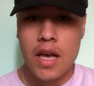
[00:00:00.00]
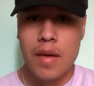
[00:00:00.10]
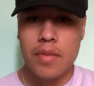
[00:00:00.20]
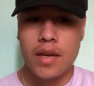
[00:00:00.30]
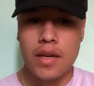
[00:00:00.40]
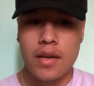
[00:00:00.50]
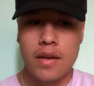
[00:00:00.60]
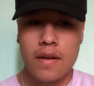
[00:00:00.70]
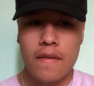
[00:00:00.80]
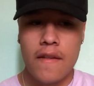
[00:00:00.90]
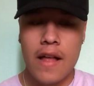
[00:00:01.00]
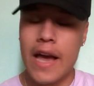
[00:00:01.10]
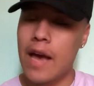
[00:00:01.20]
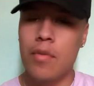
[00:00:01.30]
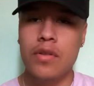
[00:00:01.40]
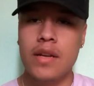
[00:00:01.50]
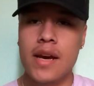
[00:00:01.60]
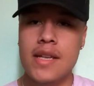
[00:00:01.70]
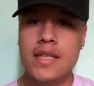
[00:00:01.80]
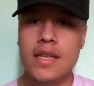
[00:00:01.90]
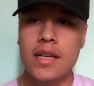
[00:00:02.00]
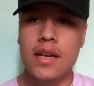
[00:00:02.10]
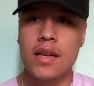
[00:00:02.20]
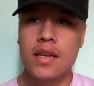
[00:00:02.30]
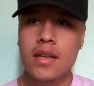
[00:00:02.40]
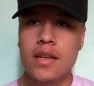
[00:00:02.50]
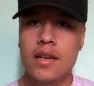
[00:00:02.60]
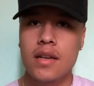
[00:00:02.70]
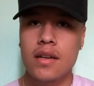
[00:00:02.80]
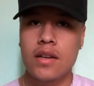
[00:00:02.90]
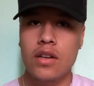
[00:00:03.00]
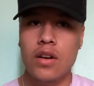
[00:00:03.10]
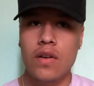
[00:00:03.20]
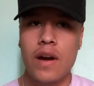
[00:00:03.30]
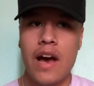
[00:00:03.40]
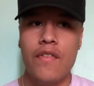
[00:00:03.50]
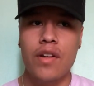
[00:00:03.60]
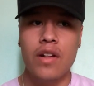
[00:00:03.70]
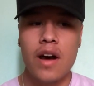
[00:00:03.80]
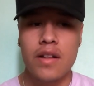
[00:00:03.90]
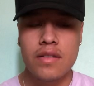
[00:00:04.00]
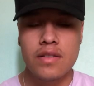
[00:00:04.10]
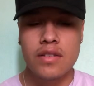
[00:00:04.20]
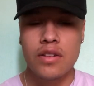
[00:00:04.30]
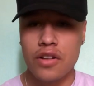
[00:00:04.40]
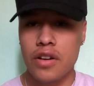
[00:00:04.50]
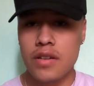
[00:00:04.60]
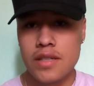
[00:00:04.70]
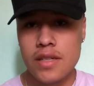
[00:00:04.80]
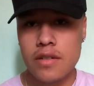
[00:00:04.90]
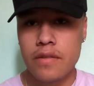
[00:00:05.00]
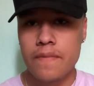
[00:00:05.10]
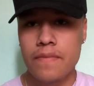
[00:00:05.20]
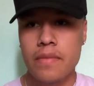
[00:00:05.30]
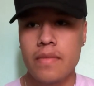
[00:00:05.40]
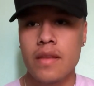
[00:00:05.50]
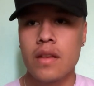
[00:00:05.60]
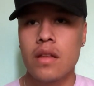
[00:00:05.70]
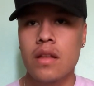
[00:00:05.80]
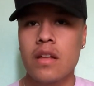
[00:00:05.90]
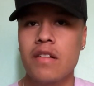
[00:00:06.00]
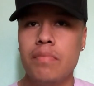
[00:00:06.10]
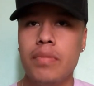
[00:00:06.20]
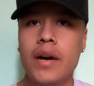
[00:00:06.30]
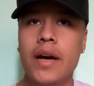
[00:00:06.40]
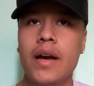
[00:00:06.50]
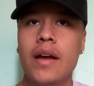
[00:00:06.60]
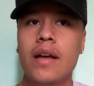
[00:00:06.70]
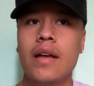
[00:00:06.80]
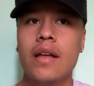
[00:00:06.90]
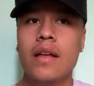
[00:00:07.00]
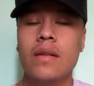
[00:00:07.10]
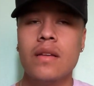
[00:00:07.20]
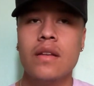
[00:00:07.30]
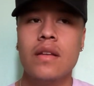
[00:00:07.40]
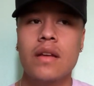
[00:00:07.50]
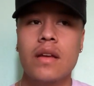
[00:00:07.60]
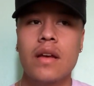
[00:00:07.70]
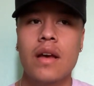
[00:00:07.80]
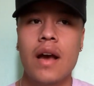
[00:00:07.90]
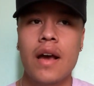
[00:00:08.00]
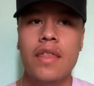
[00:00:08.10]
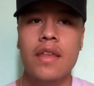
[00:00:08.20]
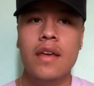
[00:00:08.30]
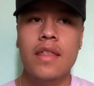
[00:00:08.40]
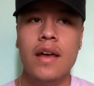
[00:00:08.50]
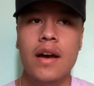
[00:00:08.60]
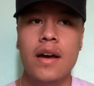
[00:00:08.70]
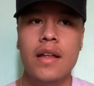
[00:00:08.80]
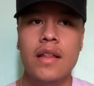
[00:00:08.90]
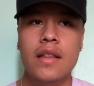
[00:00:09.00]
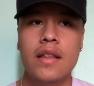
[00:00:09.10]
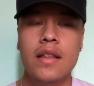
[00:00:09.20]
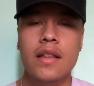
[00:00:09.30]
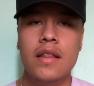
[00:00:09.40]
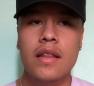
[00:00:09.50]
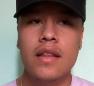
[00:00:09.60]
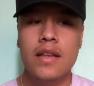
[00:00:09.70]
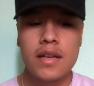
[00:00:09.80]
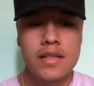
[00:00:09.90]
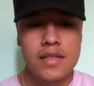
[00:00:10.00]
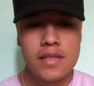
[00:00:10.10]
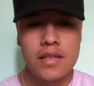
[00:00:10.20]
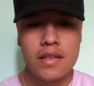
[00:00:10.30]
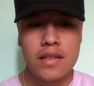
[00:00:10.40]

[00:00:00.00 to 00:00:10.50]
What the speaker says: I mean, I am only 19. You know, I have a lot to learn still, but I think that this